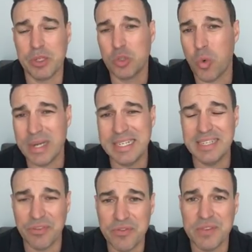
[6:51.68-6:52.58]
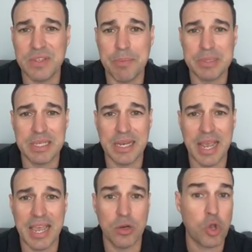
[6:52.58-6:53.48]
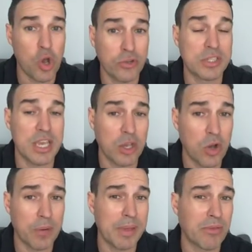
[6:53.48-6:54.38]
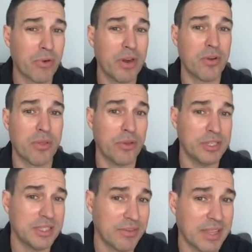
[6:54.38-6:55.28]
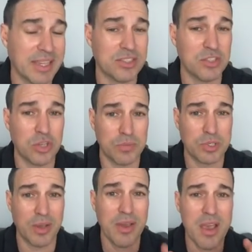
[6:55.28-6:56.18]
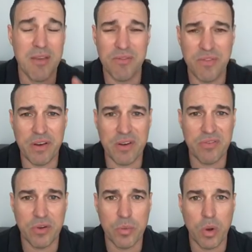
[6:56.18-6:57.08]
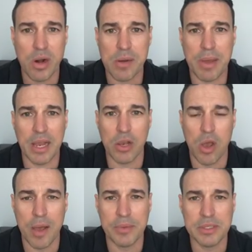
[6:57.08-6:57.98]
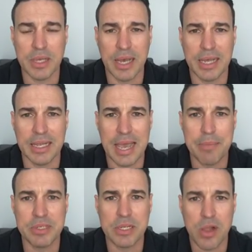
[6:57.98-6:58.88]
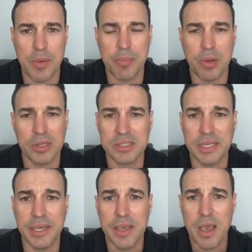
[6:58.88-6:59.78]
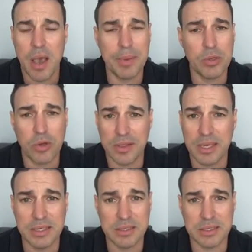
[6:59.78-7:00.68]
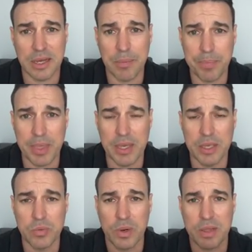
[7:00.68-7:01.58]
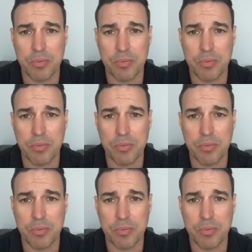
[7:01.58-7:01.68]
20 to 50%, and cost the economy 337,000 jobs. So very, very worried about Labor's climate policy. I mean, look, I think it's one of